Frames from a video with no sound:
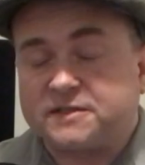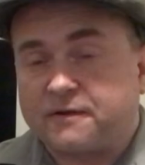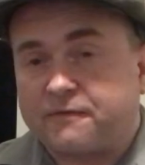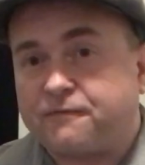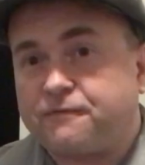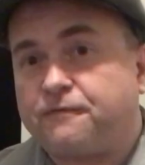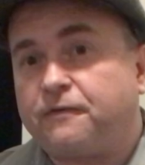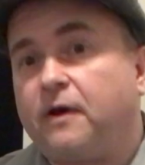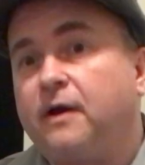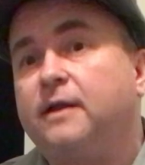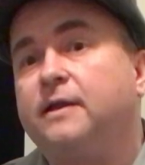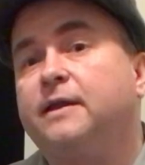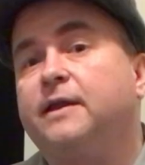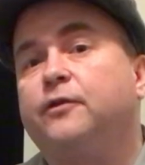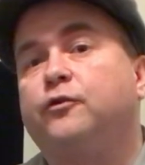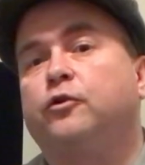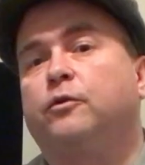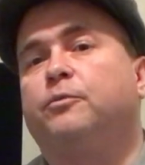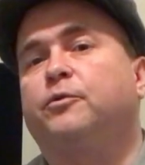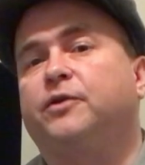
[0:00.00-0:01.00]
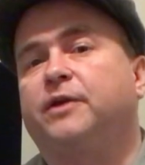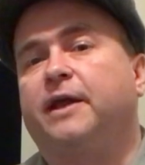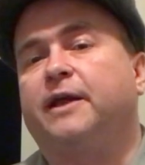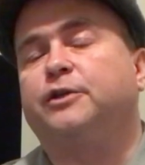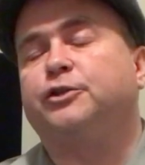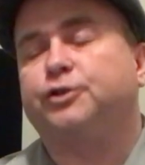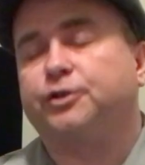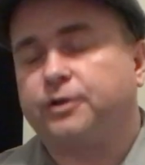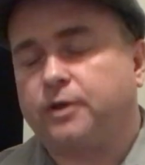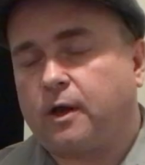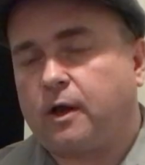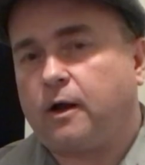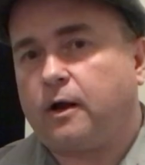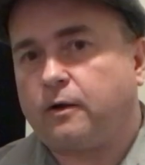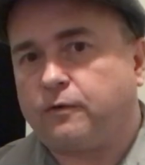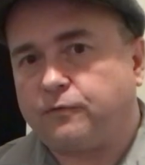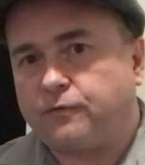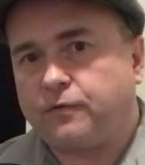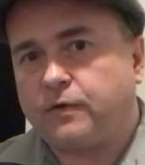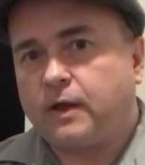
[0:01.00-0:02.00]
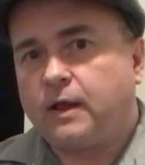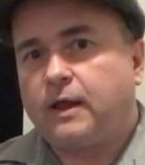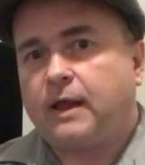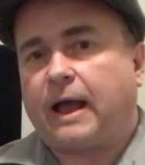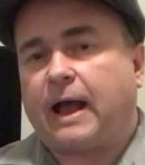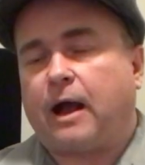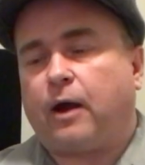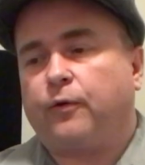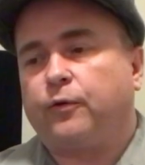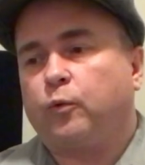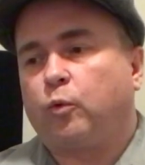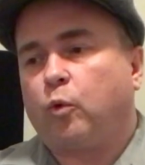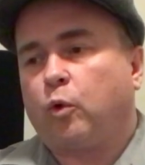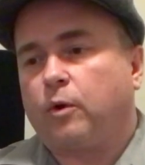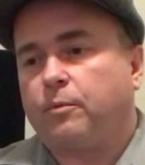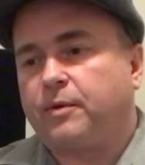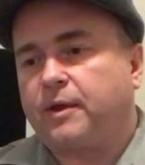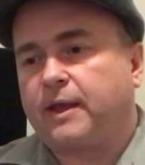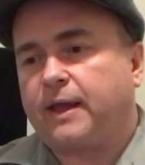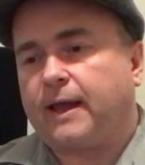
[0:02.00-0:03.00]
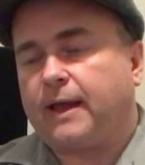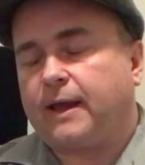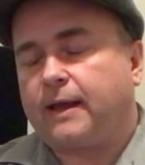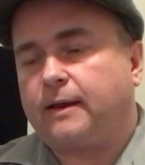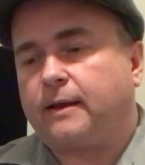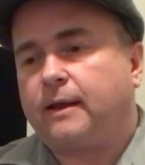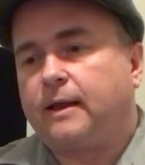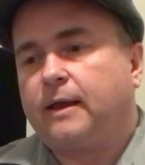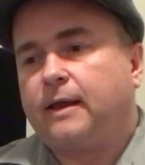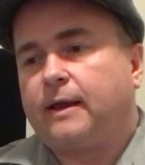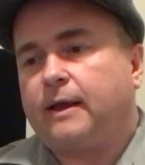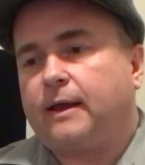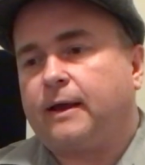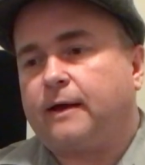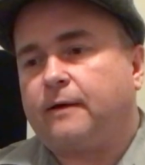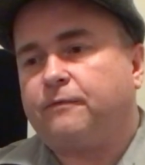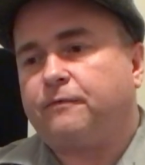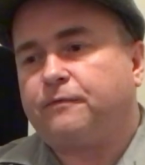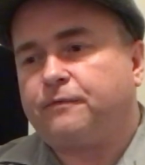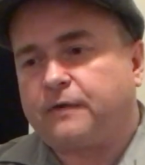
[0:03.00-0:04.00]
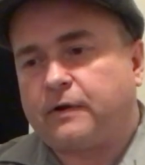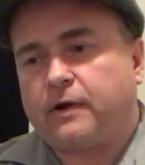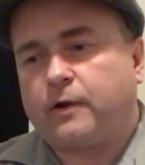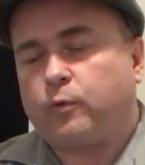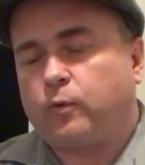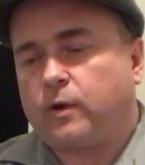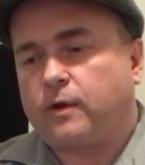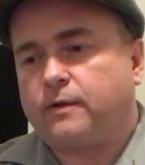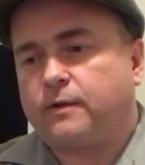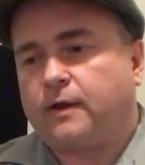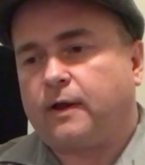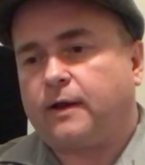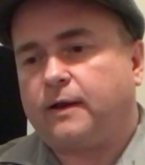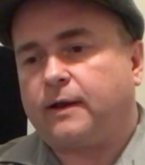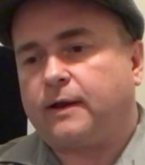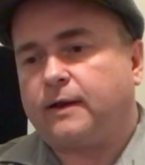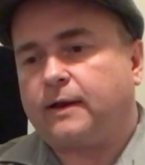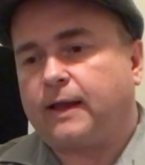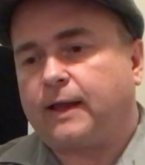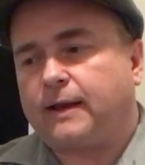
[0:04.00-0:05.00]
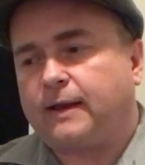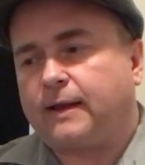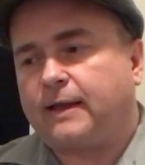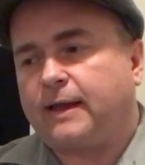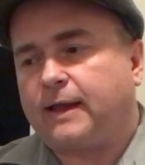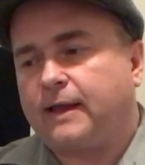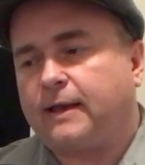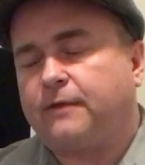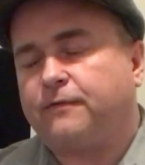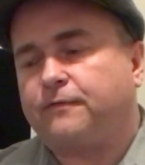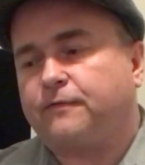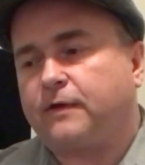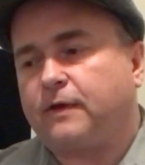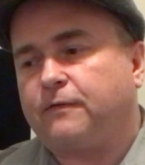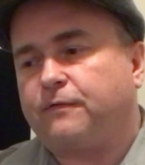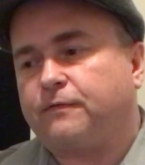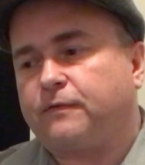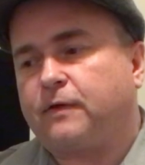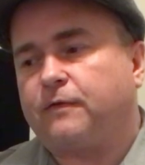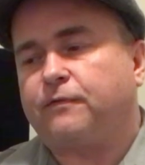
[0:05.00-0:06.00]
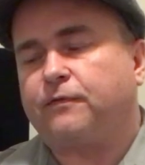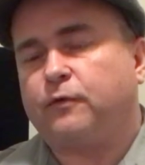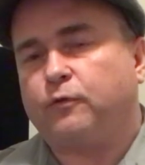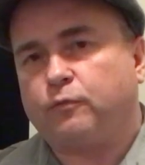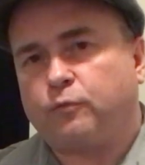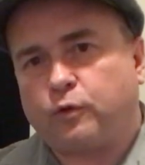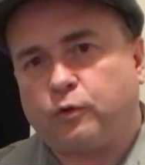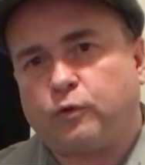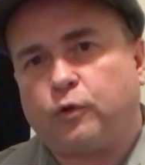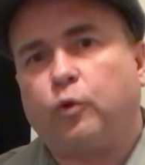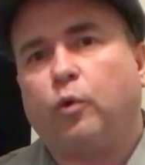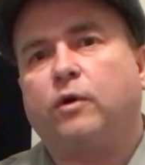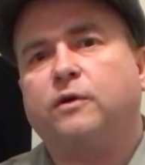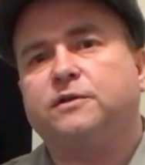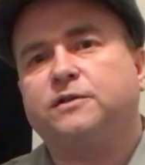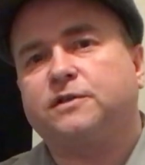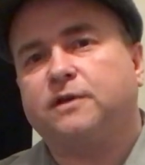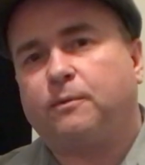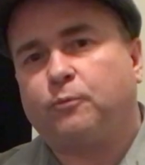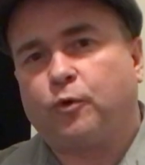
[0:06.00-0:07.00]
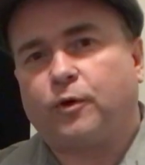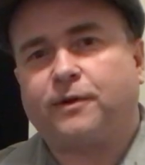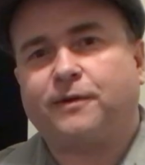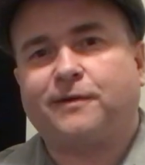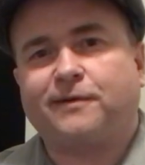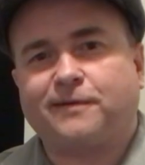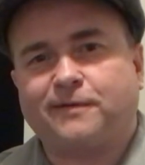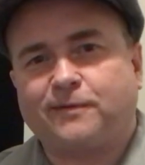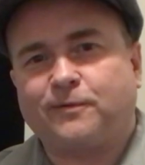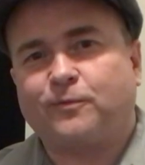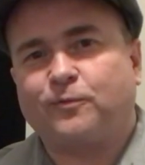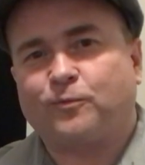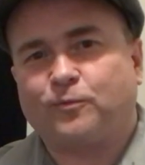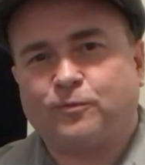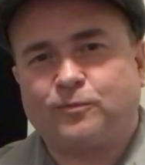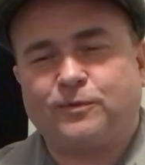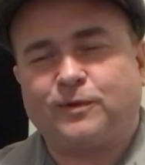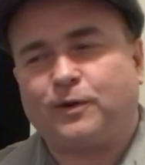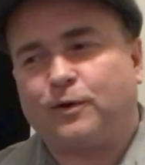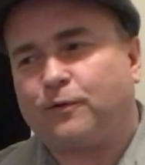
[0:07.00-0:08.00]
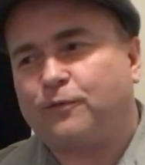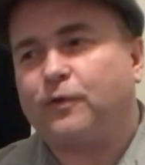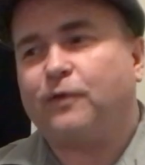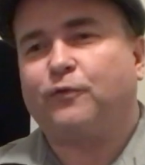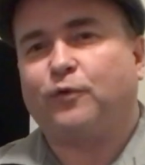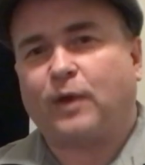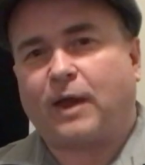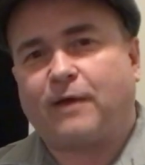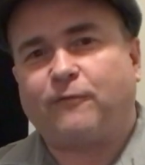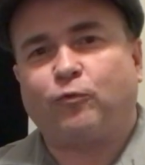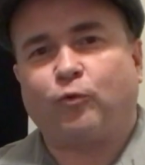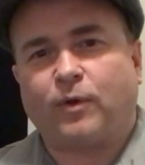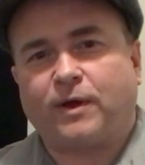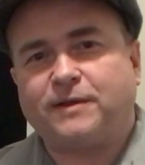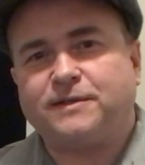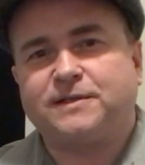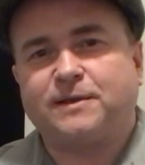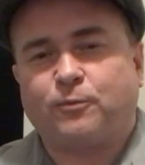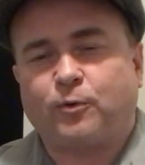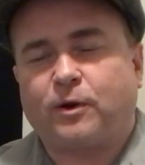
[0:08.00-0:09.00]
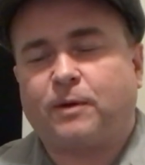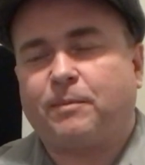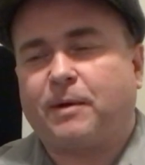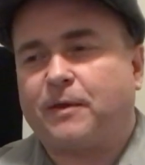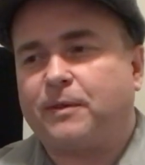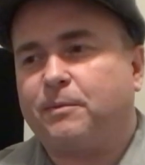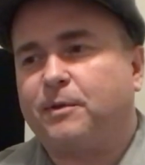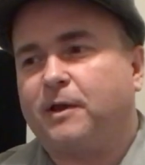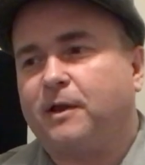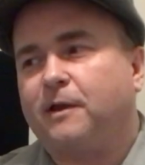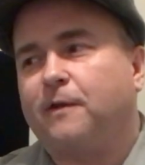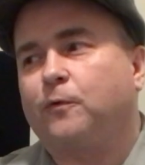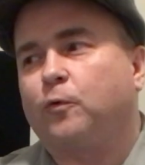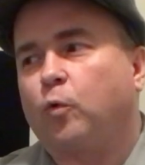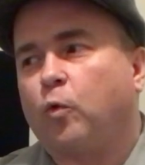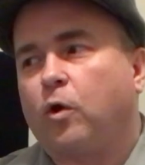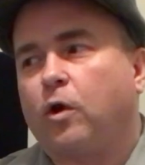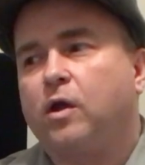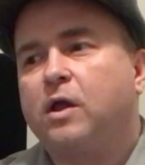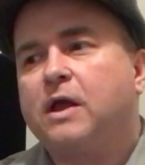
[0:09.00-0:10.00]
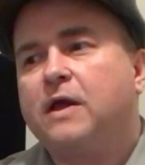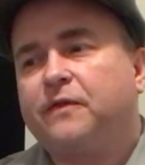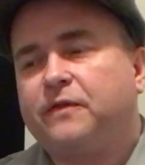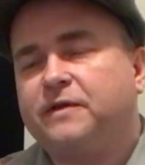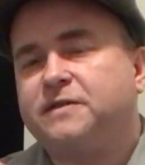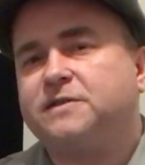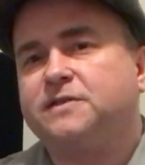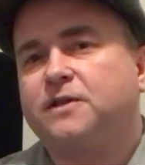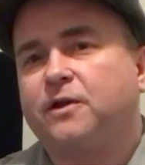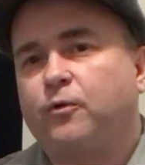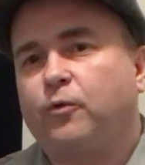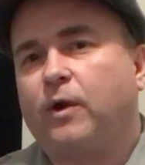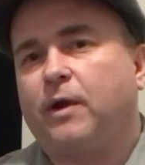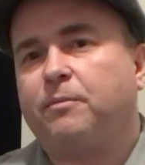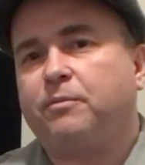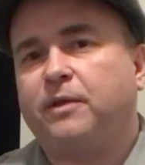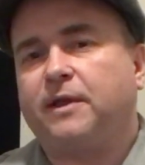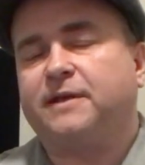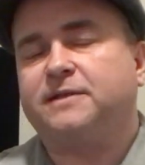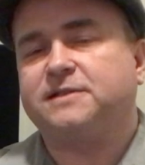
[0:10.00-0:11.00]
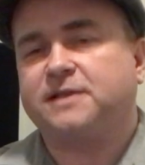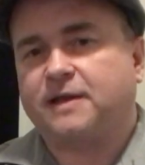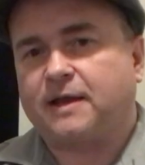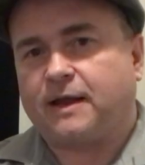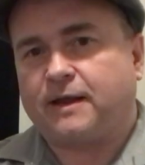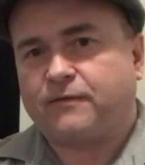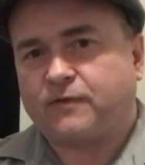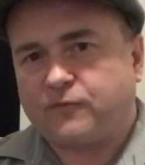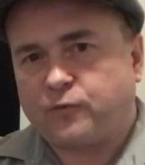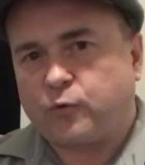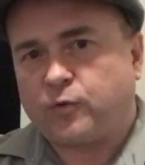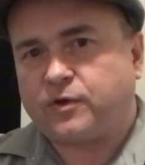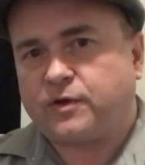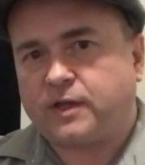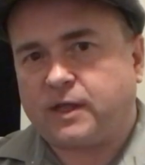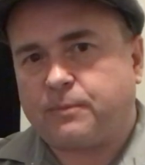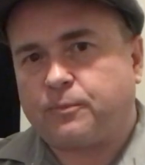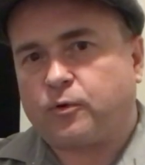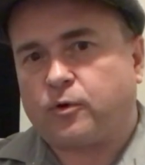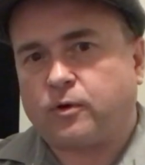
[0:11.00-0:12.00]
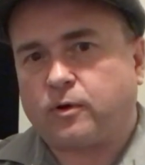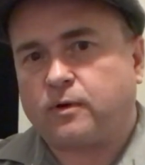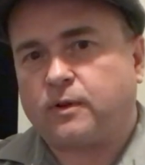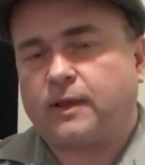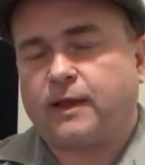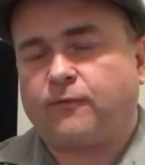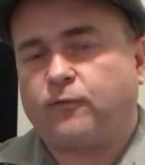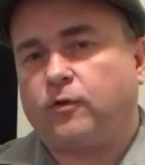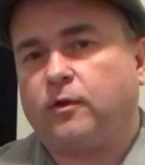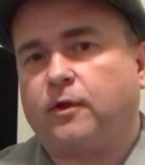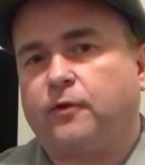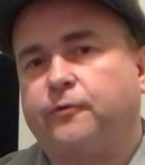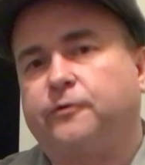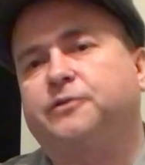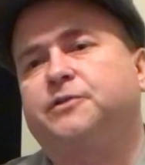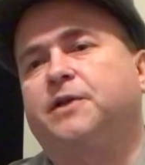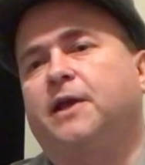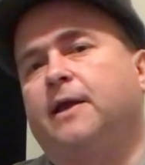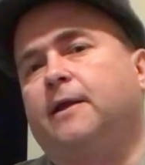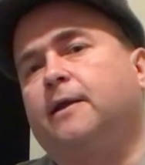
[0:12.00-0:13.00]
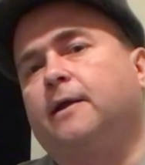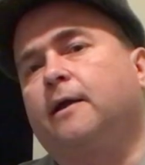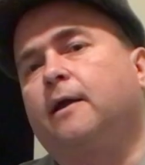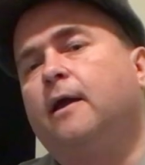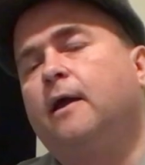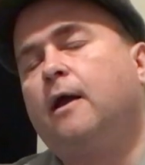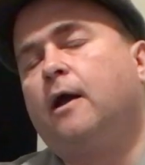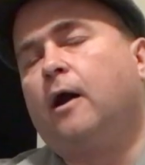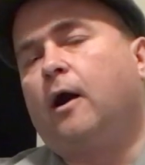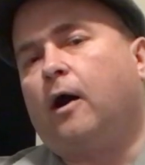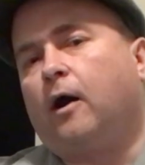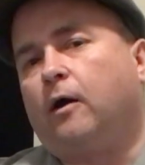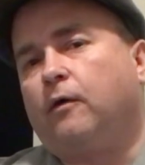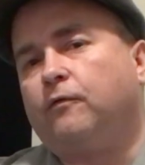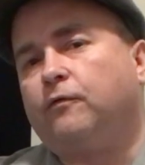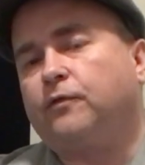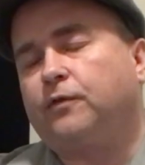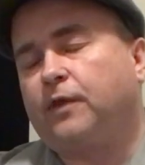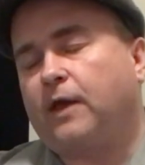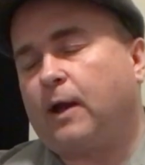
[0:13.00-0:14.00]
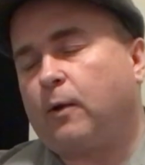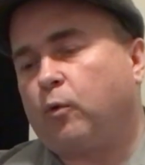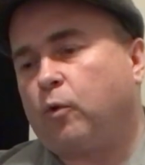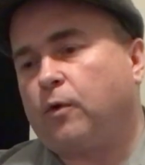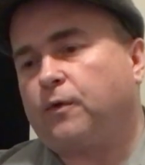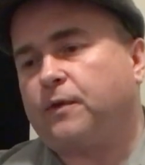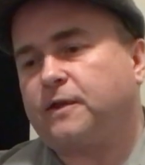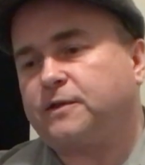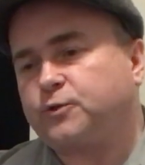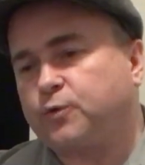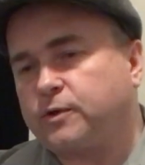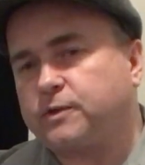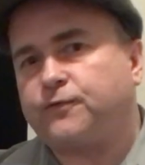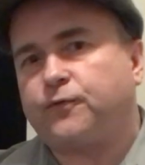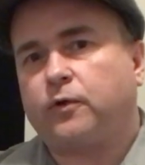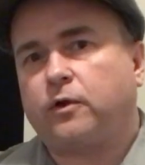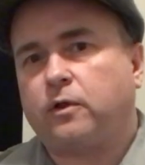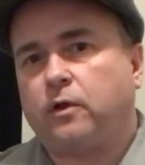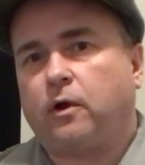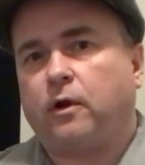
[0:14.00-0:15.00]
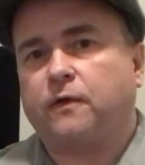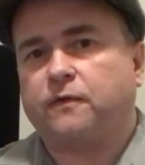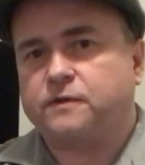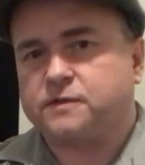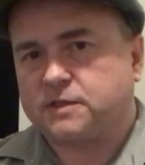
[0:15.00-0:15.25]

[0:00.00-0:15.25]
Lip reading: is a fun interpretation of how the war began. Very well done. And again, if you are somewhat, if you have read somewhat about the beginning of the war, this is a great place to kind of give you a deeper level understanding of that war. That's Christopher Clark, The